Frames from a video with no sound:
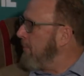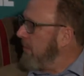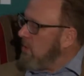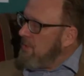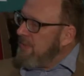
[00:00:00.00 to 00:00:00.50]

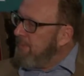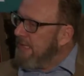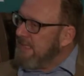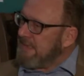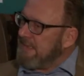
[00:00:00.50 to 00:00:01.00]
But are there
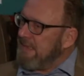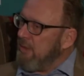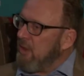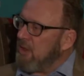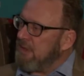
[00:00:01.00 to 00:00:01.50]
places in
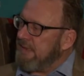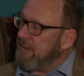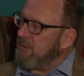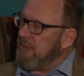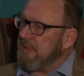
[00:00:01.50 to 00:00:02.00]

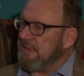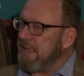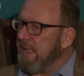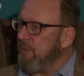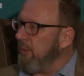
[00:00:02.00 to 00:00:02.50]
architecture and
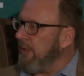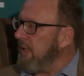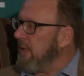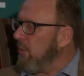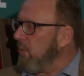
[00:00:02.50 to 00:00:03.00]
design where
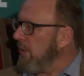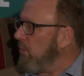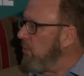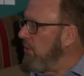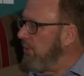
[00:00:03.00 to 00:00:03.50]

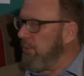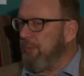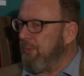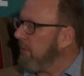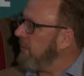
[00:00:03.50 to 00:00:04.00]
wood
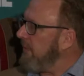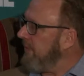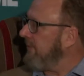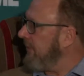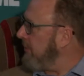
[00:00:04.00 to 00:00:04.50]
would probably
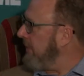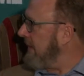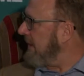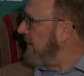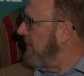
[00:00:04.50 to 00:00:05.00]
fit
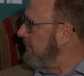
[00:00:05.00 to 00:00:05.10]
better?